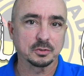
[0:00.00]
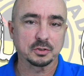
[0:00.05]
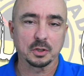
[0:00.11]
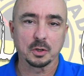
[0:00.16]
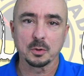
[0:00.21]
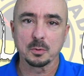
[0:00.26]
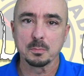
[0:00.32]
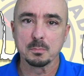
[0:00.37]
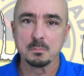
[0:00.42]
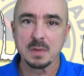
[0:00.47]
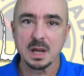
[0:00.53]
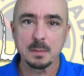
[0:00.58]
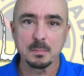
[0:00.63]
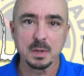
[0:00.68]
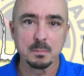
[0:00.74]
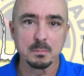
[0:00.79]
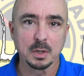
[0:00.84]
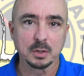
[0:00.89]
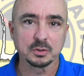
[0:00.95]
So
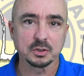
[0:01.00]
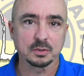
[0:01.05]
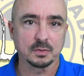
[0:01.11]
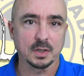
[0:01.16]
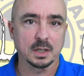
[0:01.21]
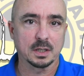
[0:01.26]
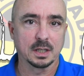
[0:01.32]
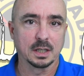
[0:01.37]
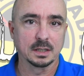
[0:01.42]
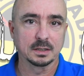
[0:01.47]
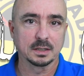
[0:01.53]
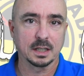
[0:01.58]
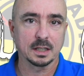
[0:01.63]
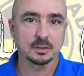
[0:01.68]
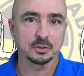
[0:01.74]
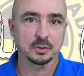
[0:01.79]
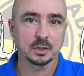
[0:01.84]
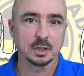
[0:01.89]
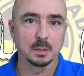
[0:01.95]
maybe most of our
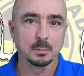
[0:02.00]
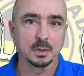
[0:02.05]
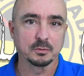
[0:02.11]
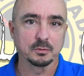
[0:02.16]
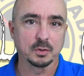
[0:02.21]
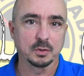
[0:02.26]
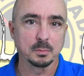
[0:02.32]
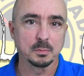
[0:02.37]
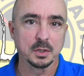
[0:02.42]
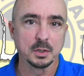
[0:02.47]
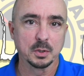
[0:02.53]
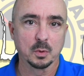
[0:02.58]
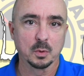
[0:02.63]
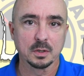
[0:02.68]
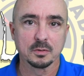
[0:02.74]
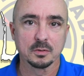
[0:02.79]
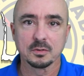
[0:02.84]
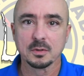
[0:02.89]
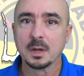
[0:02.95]
contacts are coming from the
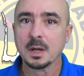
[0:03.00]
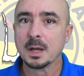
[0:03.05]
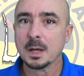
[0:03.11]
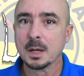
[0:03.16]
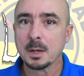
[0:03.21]
north,